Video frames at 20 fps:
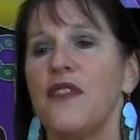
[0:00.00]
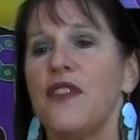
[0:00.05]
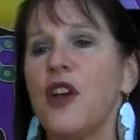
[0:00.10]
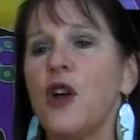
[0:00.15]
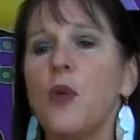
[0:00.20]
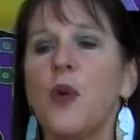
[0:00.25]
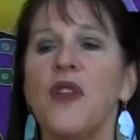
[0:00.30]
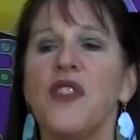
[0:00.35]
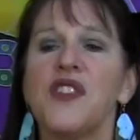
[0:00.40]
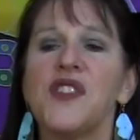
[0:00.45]

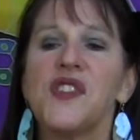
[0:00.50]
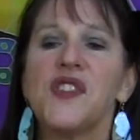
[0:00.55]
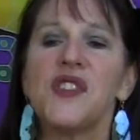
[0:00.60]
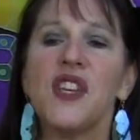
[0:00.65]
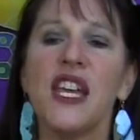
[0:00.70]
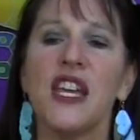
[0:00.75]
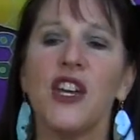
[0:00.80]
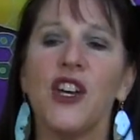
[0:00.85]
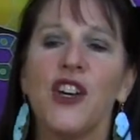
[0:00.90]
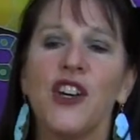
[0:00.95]
There were the
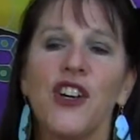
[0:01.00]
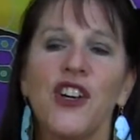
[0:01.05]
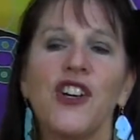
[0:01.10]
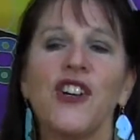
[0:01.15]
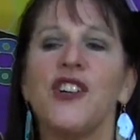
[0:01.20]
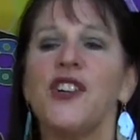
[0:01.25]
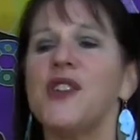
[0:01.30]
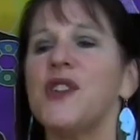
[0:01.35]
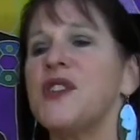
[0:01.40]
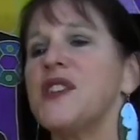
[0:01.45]

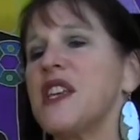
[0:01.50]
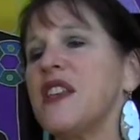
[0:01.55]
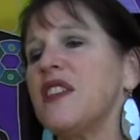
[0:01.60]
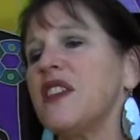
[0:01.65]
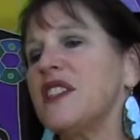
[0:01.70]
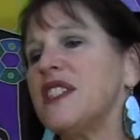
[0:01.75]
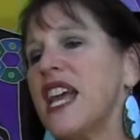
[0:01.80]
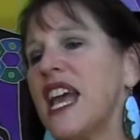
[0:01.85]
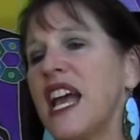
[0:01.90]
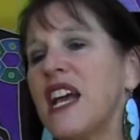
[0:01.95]
singers and
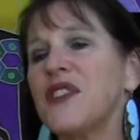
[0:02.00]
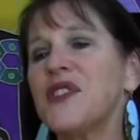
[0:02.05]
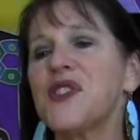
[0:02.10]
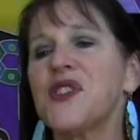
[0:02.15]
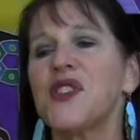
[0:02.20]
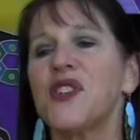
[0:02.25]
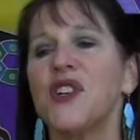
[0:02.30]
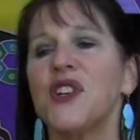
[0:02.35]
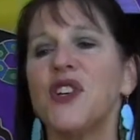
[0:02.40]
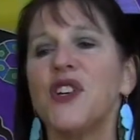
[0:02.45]
the
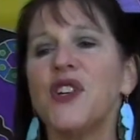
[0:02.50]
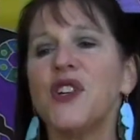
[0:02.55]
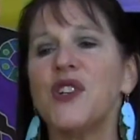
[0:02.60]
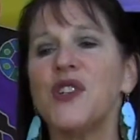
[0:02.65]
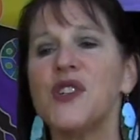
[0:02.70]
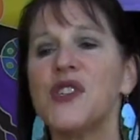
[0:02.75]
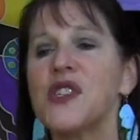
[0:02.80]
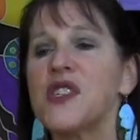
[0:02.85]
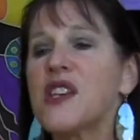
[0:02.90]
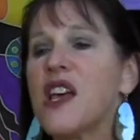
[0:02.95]

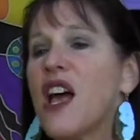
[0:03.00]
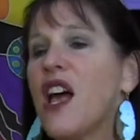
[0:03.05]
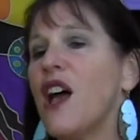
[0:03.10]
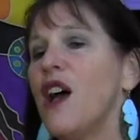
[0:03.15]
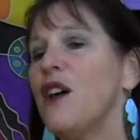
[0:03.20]
dancers,